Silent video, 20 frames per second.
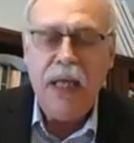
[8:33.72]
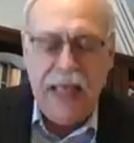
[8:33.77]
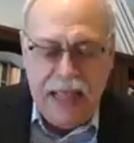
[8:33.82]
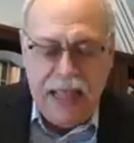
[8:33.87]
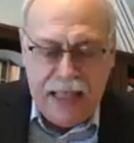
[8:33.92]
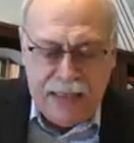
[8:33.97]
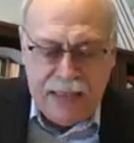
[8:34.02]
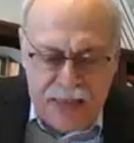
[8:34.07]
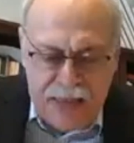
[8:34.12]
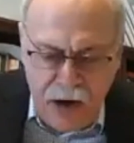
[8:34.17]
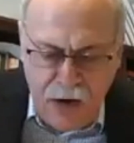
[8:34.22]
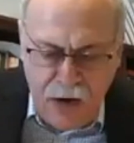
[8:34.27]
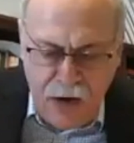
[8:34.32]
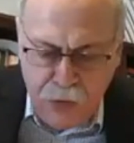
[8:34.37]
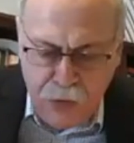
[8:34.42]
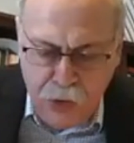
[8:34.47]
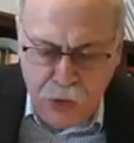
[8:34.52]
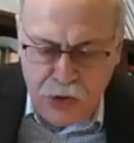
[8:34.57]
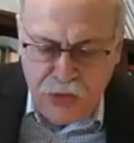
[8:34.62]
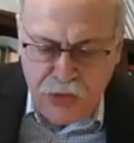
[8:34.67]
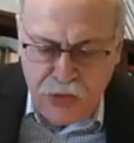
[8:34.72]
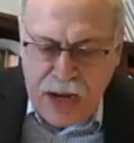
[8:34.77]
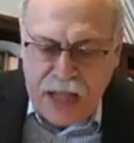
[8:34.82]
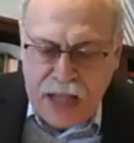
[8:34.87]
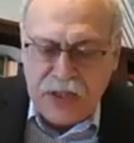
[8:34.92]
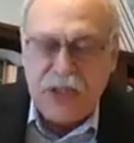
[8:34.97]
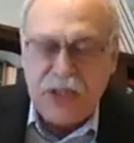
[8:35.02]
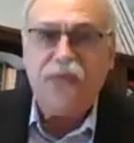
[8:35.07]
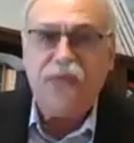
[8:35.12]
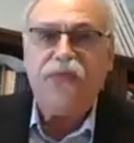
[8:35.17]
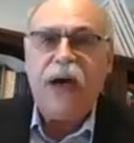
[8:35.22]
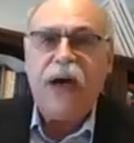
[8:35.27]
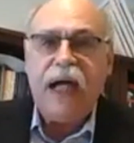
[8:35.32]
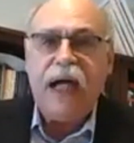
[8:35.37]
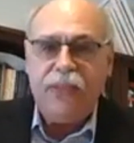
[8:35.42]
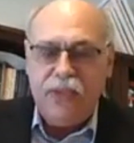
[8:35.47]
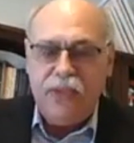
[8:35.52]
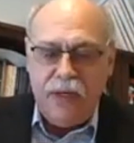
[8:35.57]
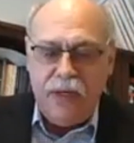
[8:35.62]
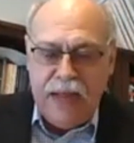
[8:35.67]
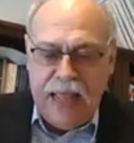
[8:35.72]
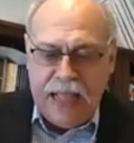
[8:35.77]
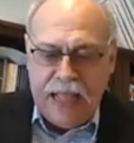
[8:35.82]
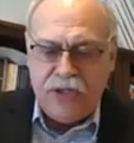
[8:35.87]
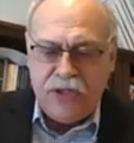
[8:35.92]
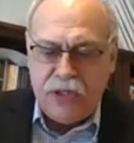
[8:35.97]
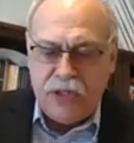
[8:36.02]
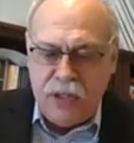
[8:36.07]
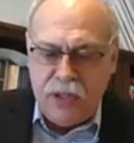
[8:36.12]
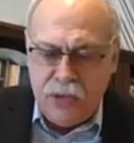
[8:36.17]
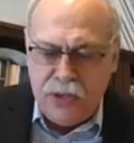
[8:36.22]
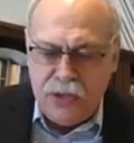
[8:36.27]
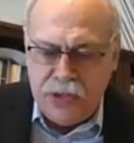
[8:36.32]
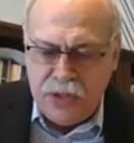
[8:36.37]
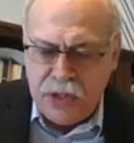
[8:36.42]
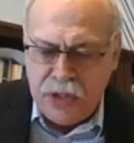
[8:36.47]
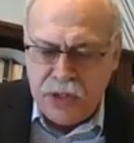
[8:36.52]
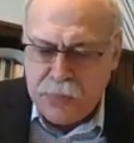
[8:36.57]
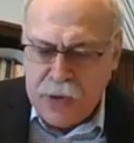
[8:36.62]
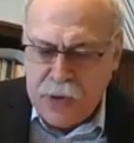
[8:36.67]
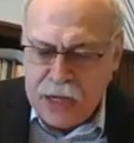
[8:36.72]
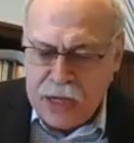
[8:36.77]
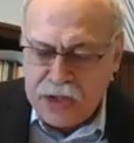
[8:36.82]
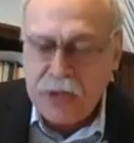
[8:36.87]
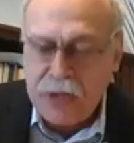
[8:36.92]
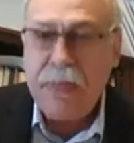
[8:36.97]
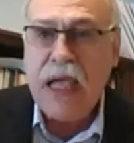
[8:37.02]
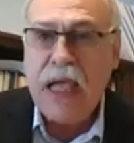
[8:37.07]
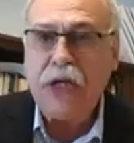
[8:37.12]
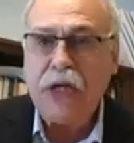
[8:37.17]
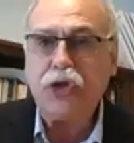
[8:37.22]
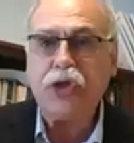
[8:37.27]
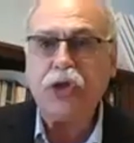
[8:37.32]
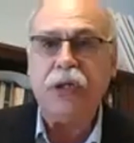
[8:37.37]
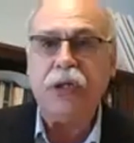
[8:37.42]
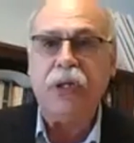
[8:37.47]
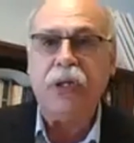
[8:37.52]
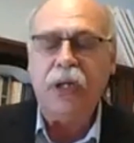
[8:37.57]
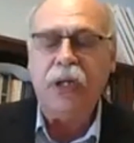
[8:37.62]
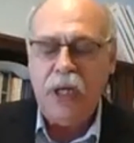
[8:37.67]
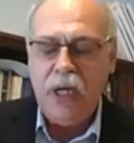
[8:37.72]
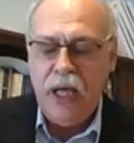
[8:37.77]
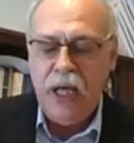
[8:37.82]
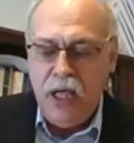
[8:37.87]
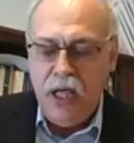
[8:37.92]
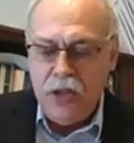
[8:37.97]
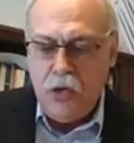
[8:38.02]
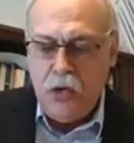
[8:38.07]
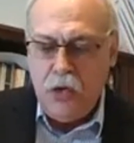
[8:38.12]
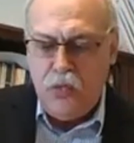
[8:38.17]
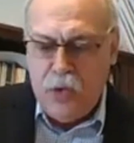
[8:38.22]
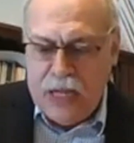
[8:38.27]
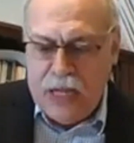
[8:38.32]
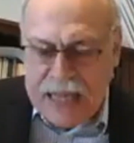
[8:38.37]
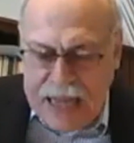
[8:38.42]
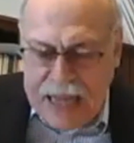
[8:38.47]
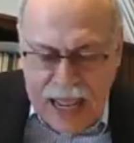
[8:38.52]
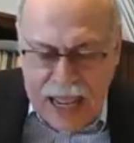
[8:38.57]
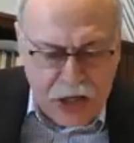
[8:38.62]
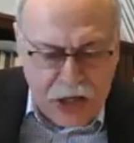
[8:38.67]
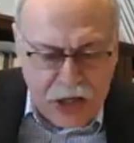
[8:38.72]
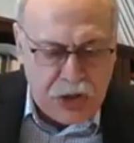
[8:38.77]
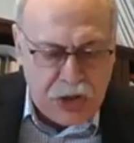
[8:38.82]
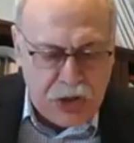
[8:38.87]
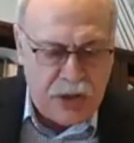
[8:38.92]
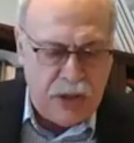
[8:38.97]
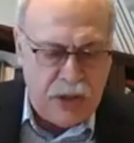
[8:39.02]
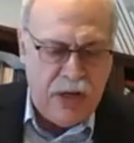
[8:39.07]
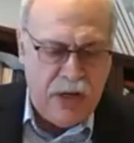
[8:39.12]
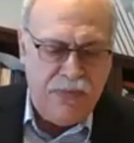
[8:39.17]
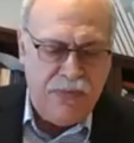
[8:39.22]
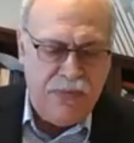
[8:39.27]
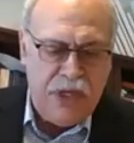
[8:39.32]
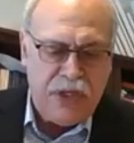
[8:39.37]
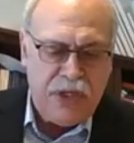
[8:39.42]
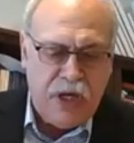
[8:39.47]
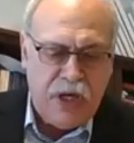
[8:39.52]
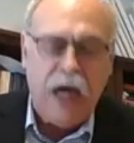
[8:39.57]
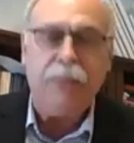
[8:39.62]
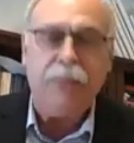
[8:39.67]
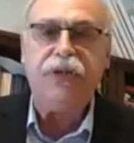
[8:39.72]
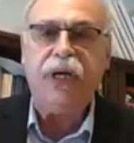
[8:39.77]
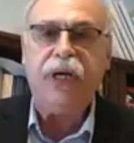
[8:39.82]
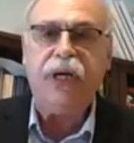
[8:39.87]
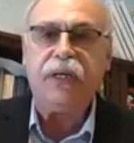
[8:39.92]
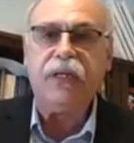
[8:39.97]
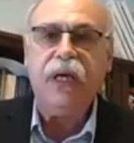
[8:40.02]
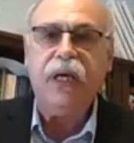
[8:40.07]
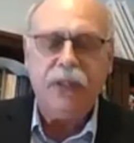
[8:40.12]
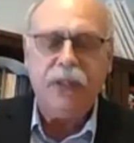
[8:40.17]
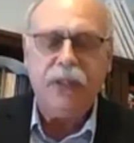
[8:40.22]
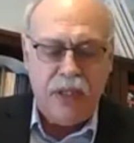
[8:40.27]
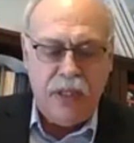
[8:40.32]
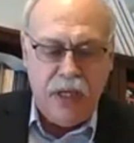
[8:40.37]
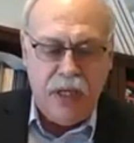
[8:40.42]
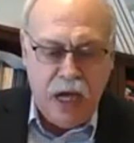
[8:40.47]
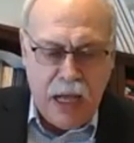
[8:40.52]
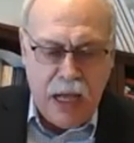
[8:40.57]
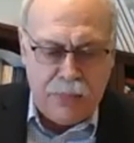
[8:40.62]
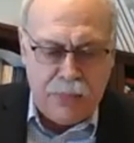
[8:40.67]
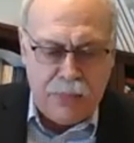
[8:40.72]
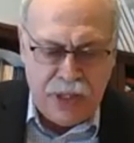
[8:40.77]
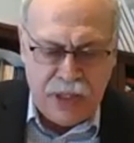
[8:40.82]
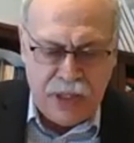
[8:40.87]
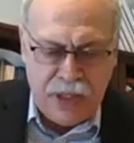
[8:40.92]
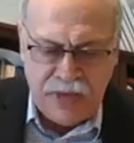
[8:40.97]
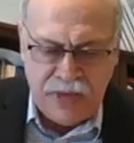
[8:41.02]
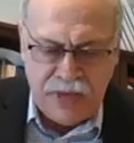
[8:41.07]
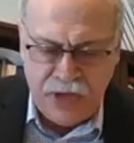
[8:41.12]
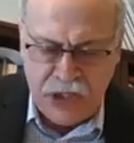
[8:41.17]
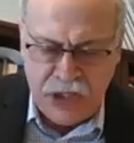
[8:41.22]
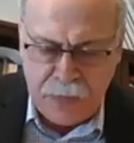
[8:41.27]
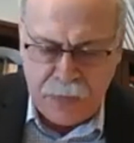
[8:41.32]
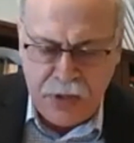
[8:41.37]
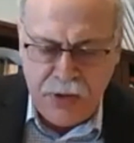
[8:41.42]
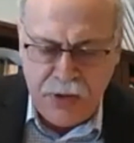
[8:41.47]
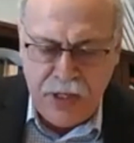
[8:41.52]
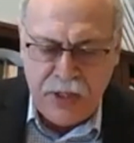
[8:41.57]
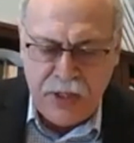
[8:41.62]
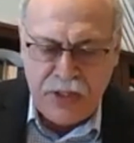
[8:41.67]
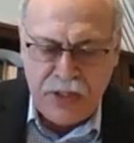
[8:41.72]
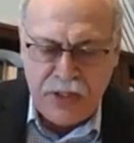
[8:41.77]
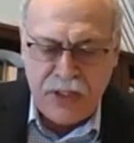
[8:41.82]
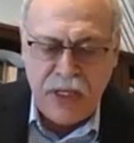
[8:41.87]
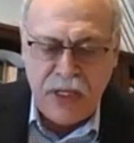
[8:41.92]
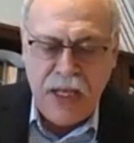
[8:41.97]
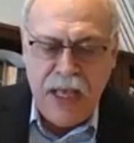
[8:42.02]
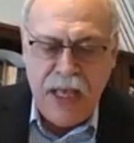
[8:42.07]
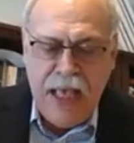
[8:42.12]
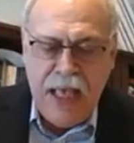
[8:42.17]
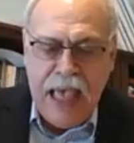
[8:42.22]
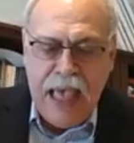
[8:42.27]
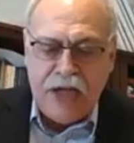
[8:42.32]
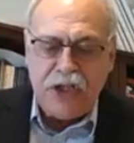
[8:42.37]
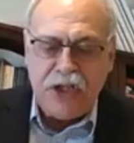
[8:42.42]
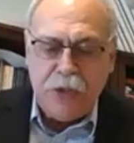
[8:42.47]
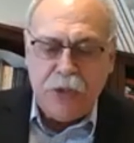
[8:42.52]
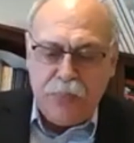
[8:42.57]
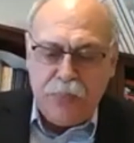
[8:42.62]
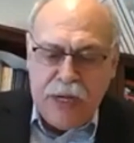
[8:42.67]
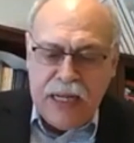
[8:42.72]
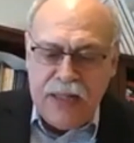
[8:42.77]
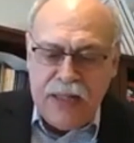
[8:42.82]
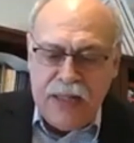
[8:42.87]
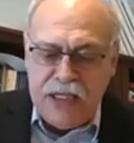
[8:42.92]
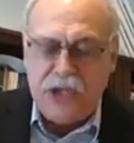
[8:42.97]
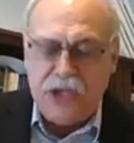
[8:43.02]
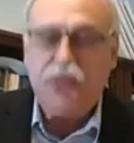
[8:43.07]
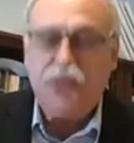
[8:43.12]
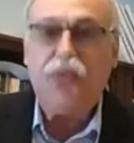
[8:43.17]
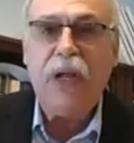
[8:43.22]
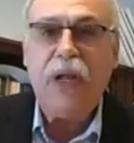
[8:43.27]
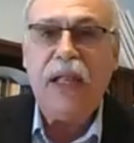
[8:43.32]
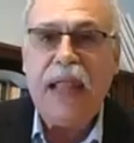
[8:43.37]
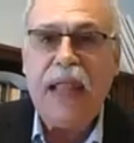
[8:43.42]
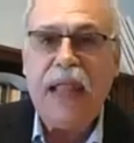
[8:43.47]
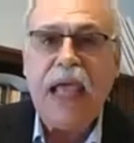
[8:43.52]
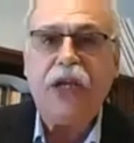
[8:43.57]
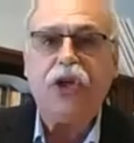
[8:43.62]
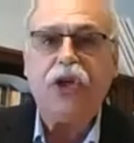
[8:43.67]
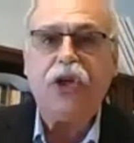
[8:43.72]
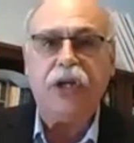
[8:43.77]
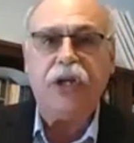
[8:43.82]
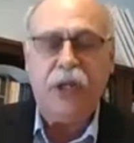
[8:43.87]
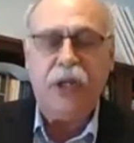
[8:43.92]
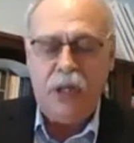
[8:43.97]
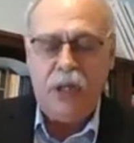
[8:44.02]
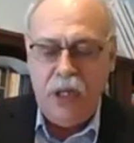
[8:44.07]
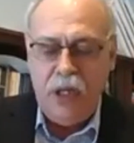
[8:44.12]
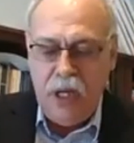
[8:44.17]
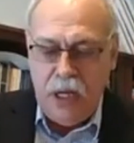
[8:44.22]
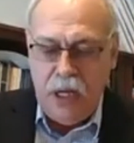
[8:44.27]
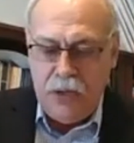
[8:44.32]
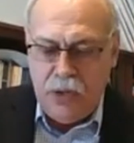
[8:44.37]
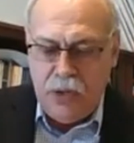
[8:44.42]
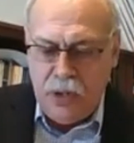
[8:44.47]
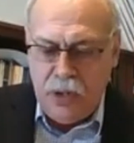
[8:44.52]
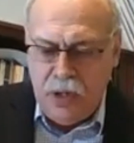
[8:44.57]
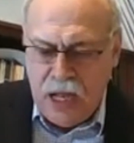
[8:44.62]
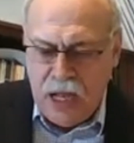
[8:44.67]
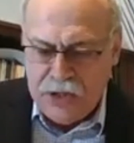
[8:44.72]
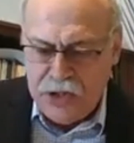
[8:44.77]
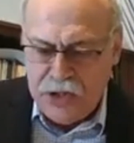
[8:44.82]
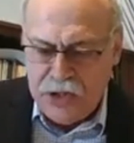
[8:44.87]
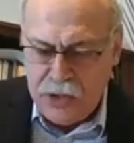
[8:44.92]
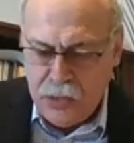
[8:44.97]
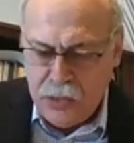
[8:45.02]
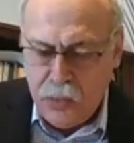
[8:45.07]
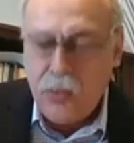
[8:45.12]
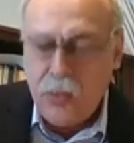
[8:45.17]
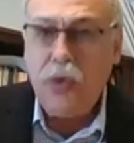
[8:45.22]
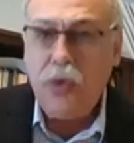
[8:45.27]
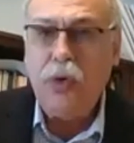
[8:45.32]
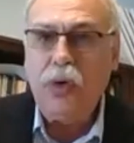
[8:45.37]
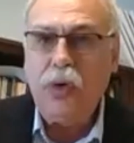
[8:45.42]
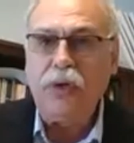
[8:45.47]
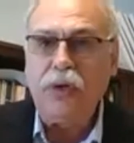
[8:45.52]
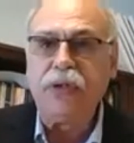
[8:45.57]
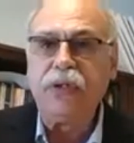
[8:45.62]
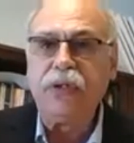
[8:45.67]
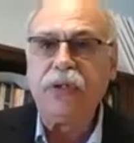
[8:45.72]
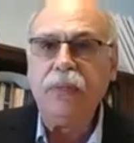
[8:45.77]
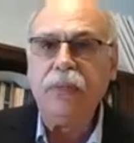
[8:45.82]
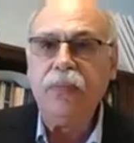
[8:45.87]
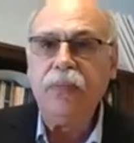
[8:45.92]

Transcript: It therefore tries to find the next closest approximation, the relation of this object to the objects of experience, and to bring this relation under logical rules.